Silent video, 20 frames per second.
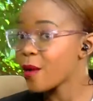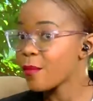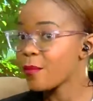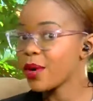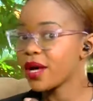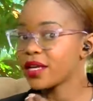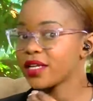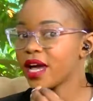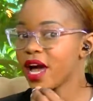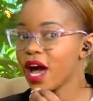
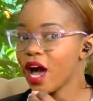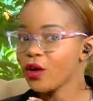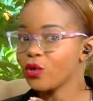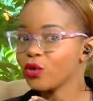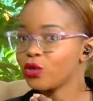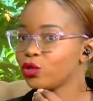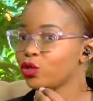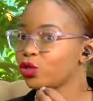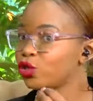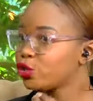But how
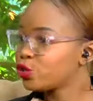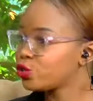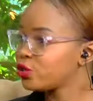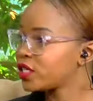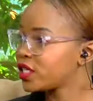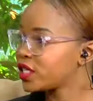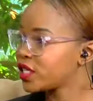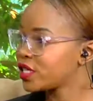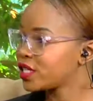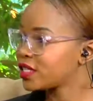you
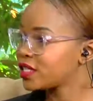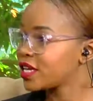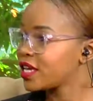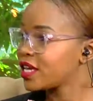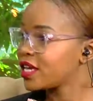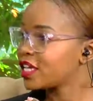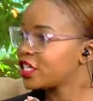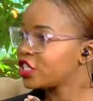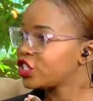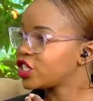shoot it
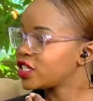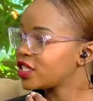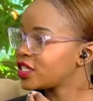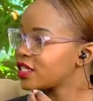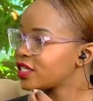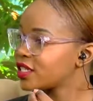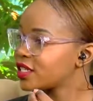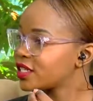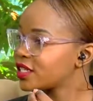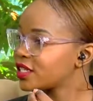
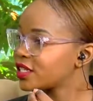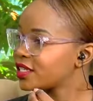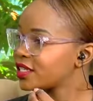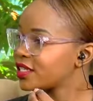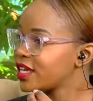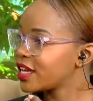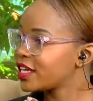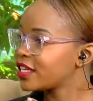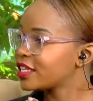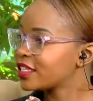just
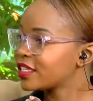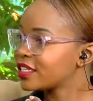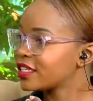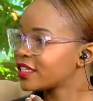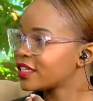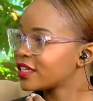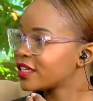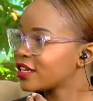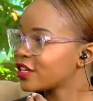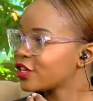takes
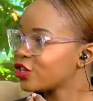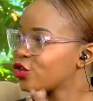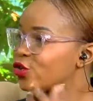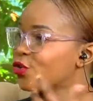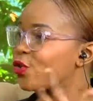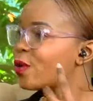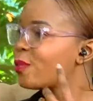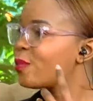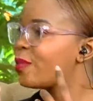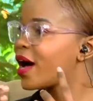
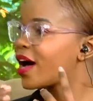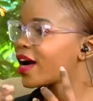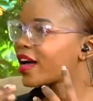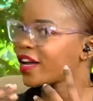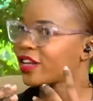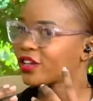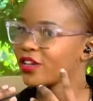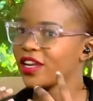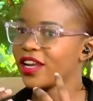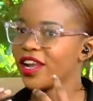you aback
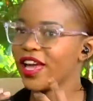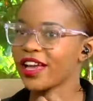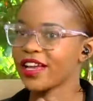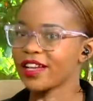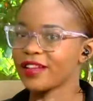and you're like,